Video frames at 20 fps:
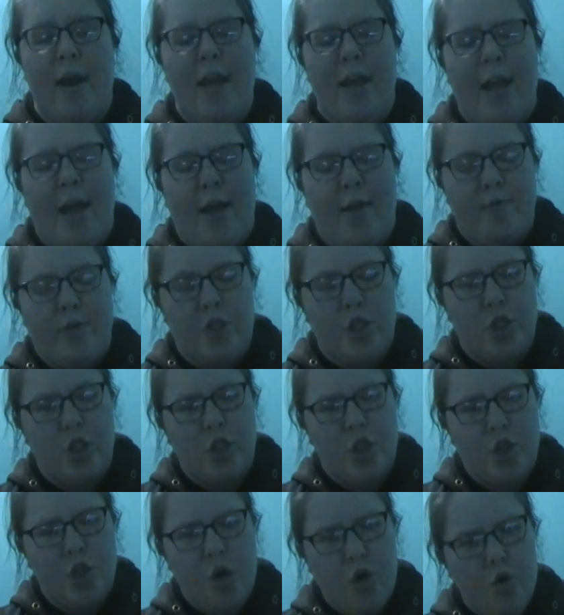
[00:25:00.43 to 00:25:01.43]
and I have
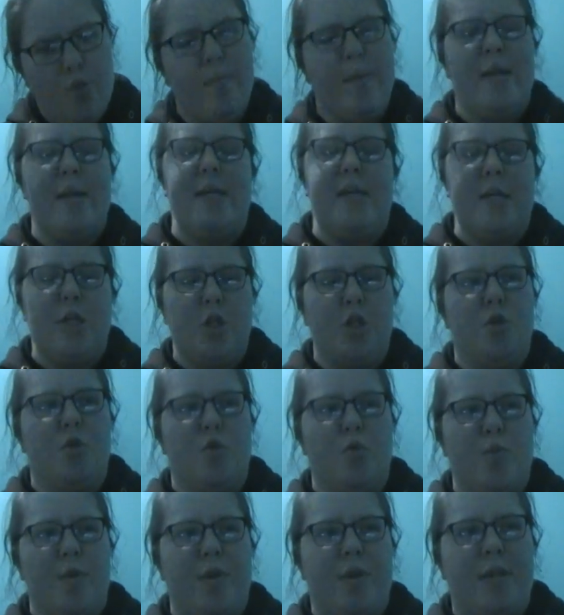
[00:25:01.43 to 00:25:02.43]
so many
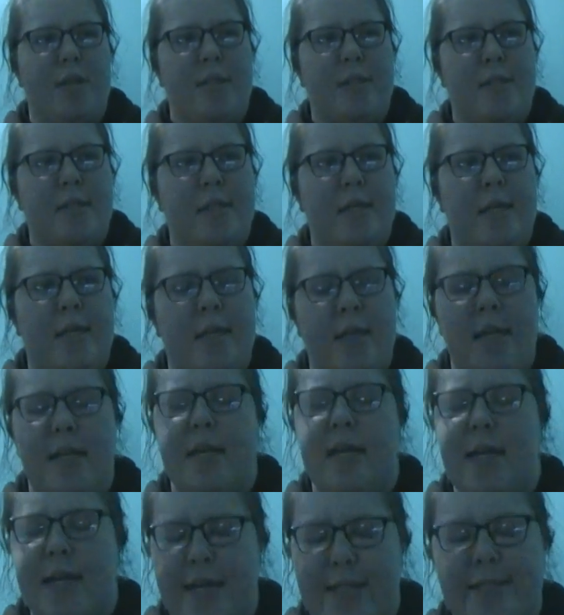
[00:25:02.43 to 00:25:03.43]
issues with this
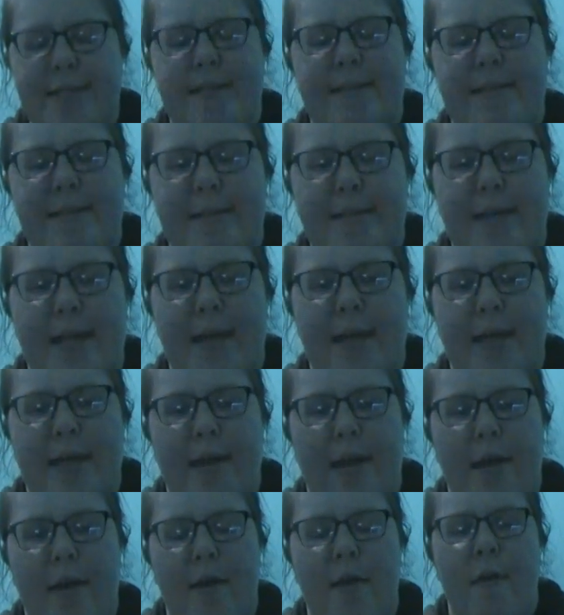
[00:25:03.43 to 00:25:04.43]
scene. It's
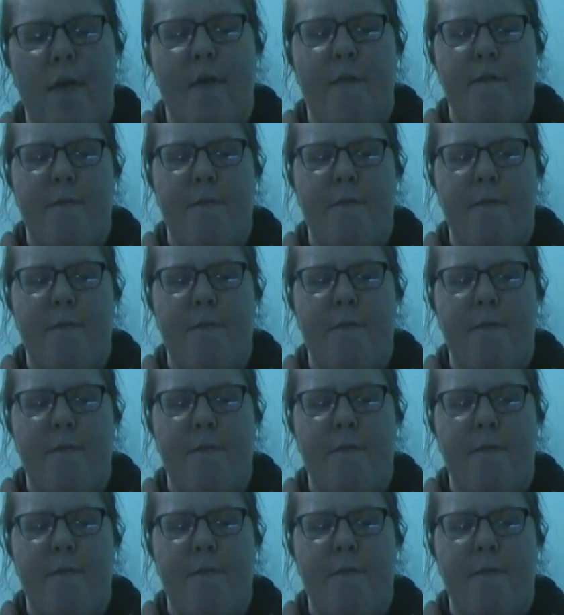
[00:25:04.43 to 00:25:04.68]
insane.